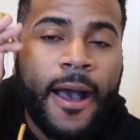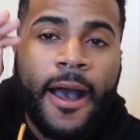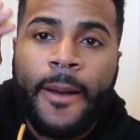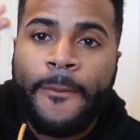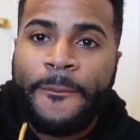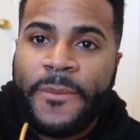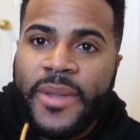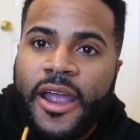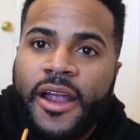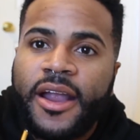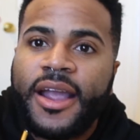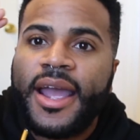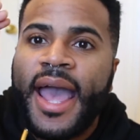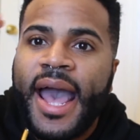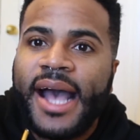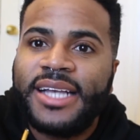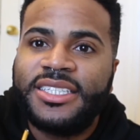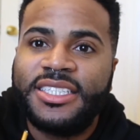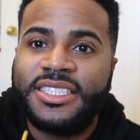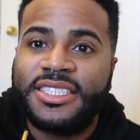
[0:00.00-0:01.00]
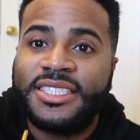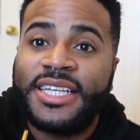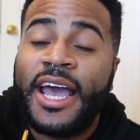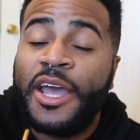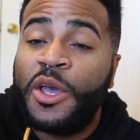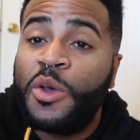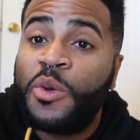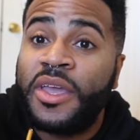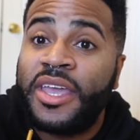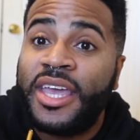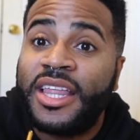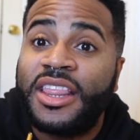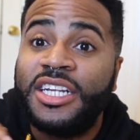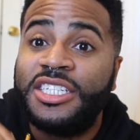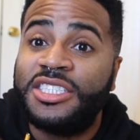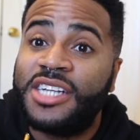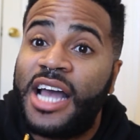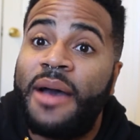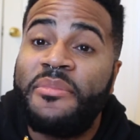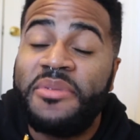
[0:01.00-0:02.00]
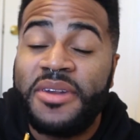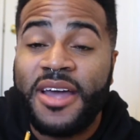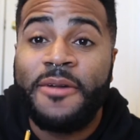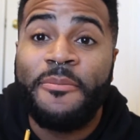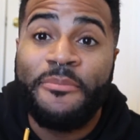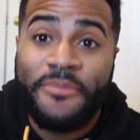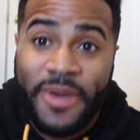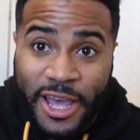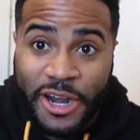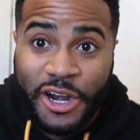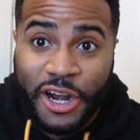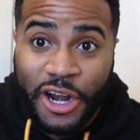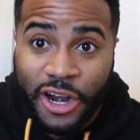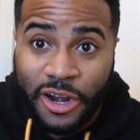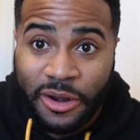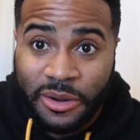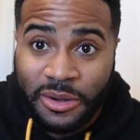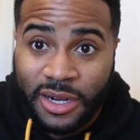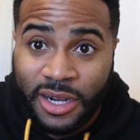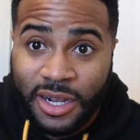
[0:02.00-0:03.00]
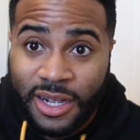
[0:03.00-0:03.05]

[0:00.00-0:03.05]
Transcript: America has to decide who can get the job done better.